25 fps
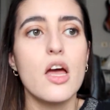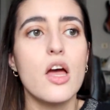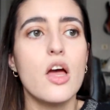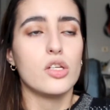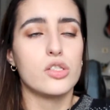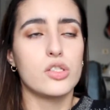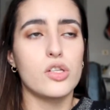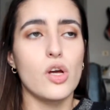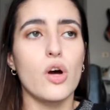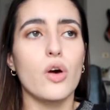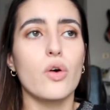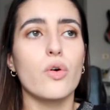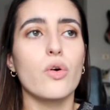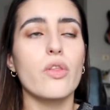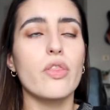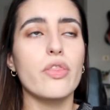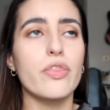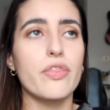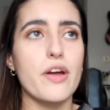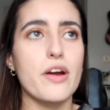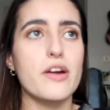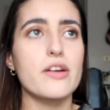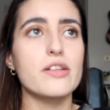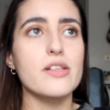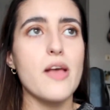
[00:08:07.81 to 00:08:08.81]
So
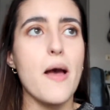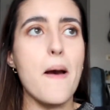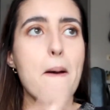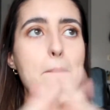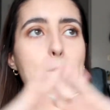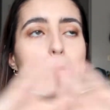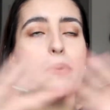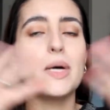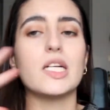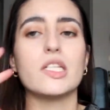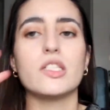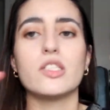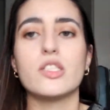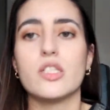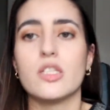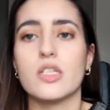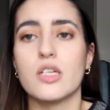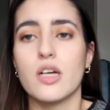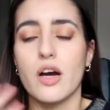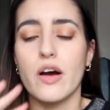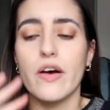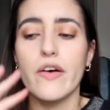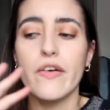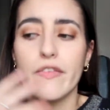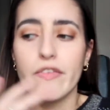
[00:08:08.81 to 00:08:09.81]
there's a bunch
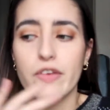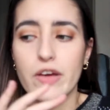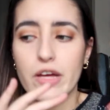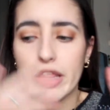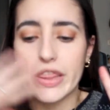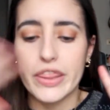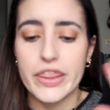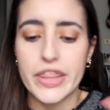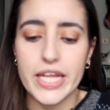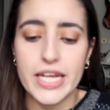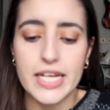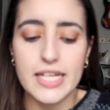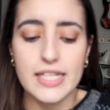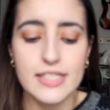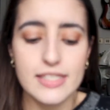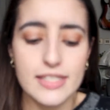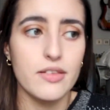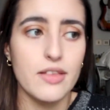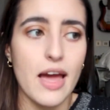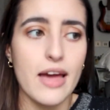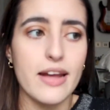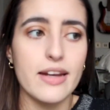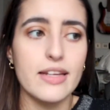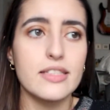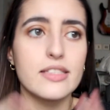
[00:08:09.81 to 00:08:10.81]
of things
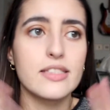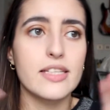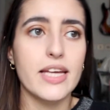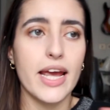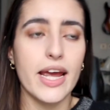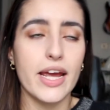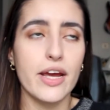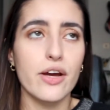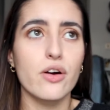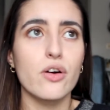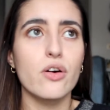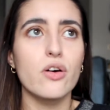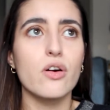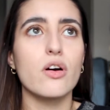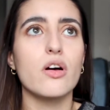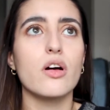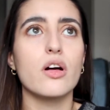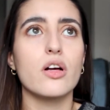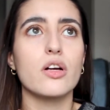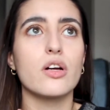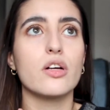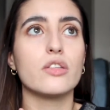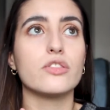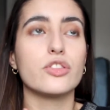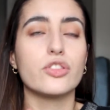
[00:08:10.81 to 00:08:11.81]
that entail
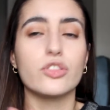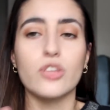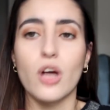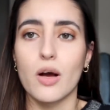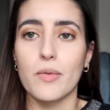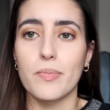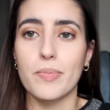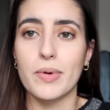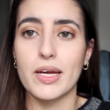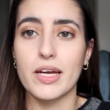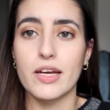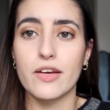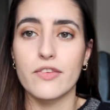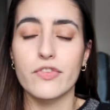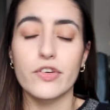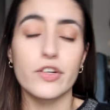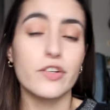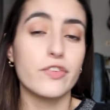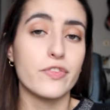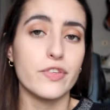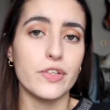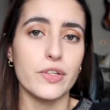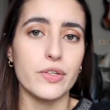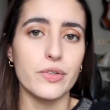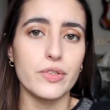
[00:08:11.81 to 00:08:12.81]
shopping for
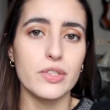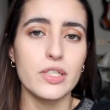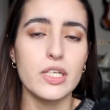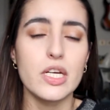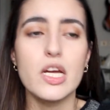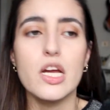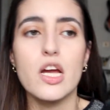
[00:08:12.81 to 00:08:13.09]
food.